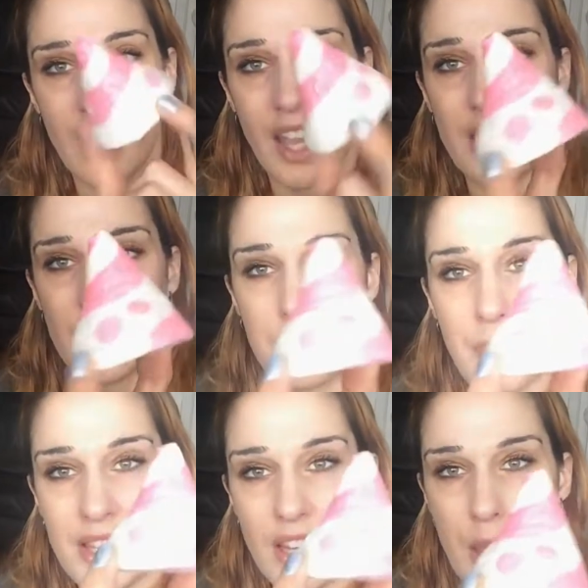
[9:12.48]
and it's
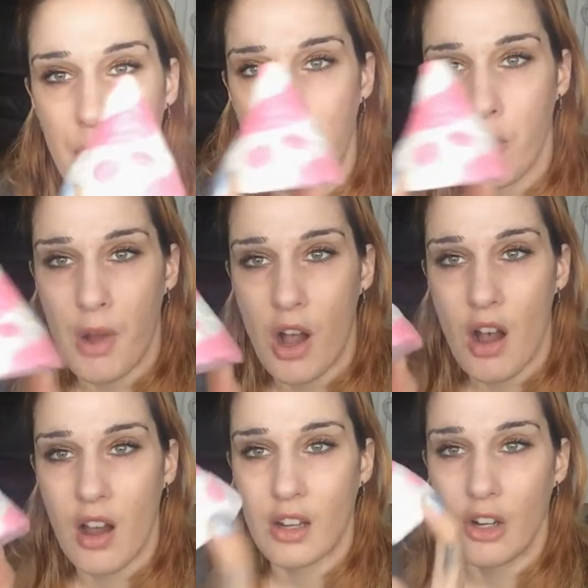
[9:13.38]
basically a bubble
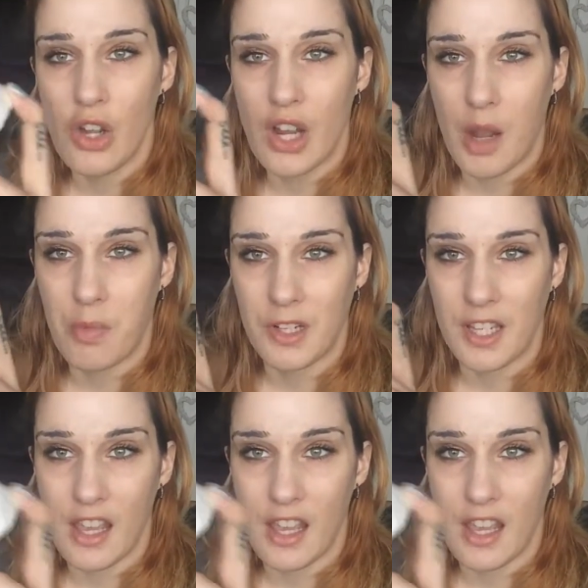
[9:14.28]
bar. Look how pretty